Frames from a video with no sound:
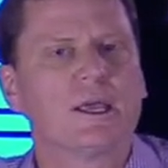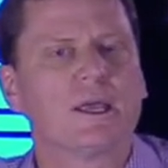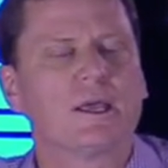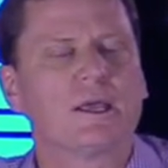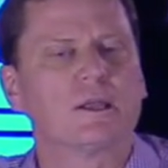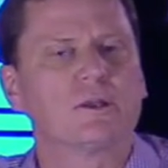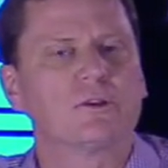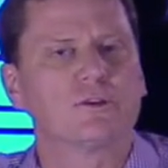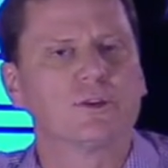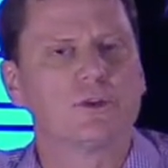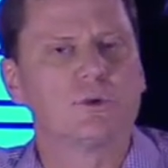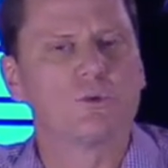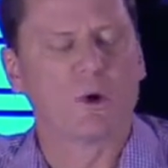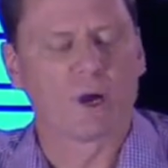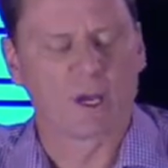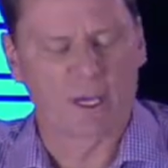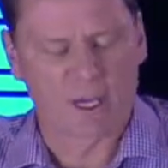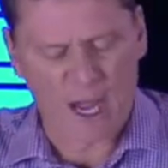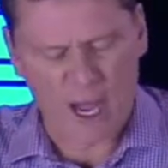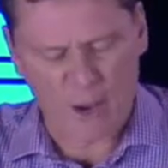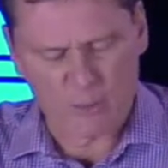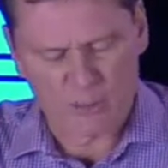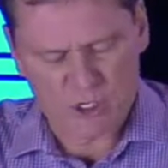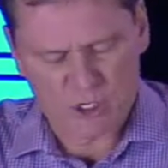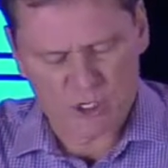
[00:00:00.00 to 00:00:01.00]
and do what
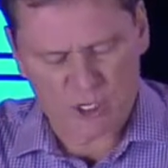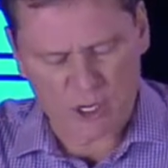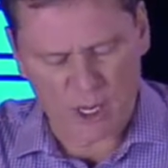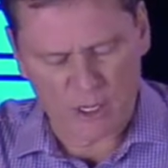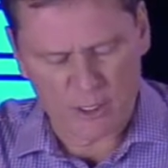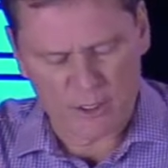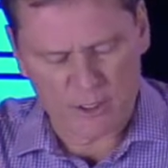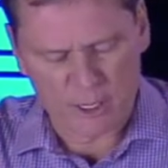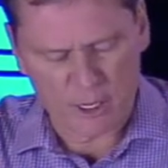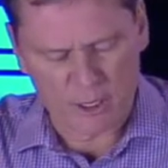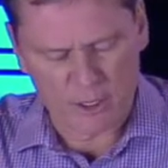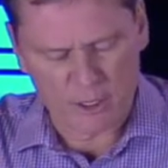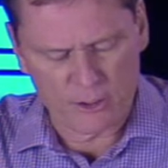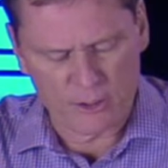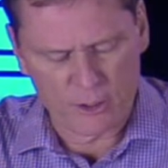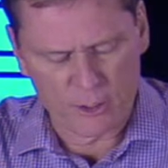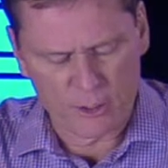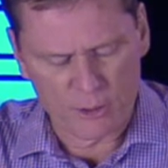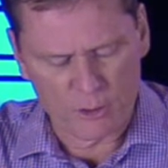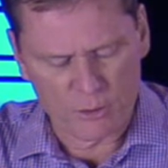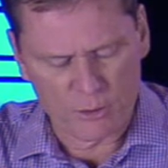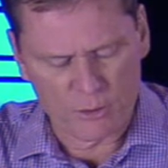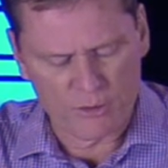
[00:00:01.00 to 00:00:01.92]
God was calling her to do.